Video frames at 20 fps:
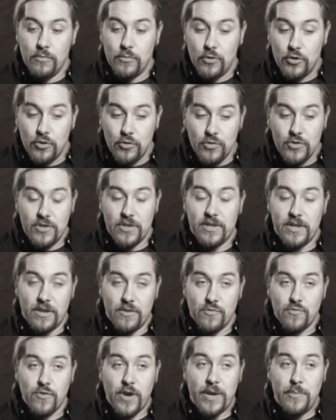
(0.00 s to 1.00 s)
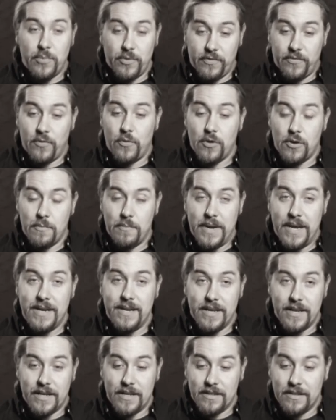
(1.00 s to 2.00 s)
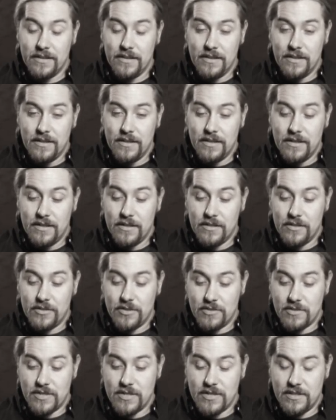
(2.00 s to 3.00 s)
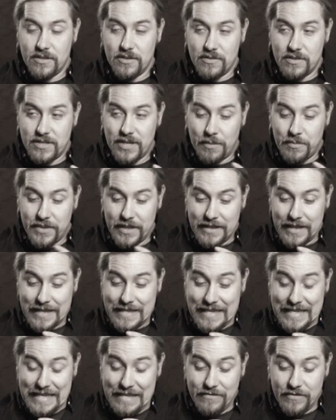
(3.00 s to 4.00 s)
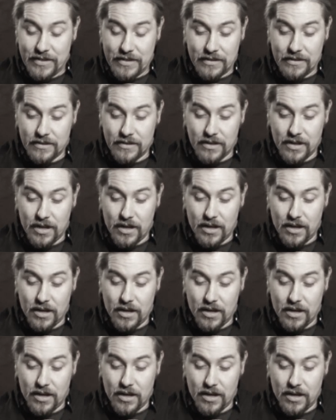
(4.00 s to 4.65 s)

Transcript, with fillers: Usually right before mating, there's, there's something that's even